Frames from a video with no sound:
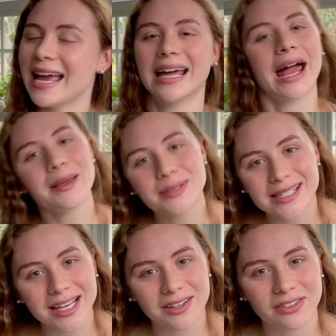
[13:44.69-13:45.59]
and I am
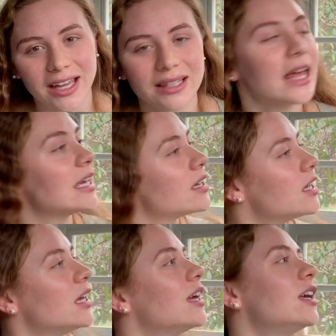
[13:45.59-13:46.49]
sick of it. Like,
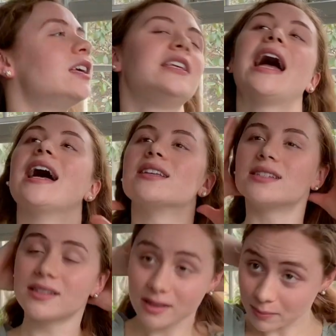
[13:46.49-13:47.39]

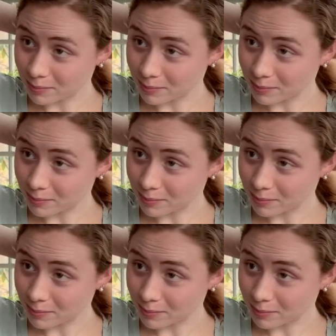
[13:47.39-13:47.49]
yes,